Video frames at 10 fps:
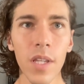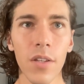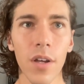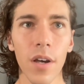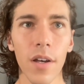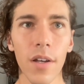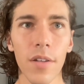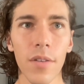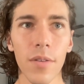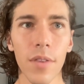
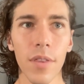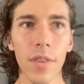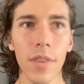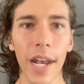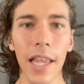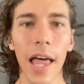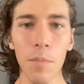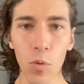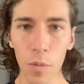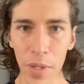that a lot
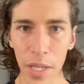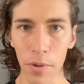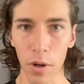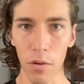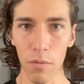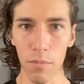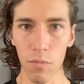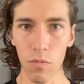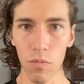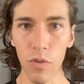more people are
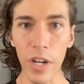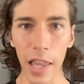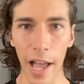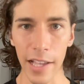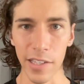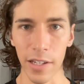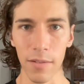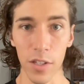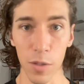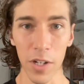realizing,
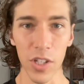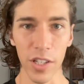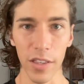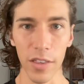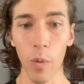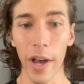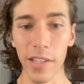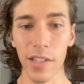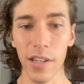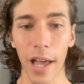especially in the
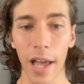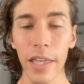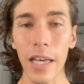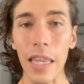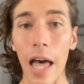West. I think a lot